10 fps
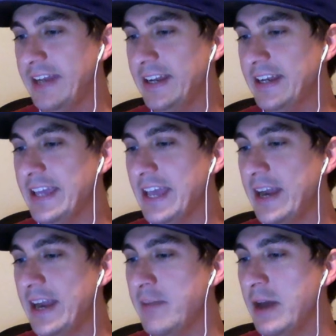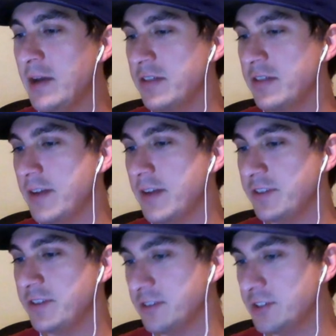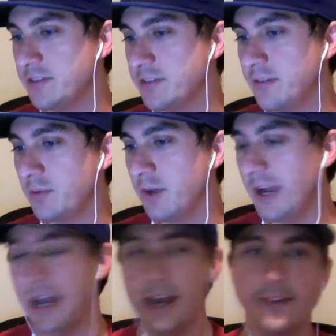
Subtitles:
didn't get any better this offseason, just FYI.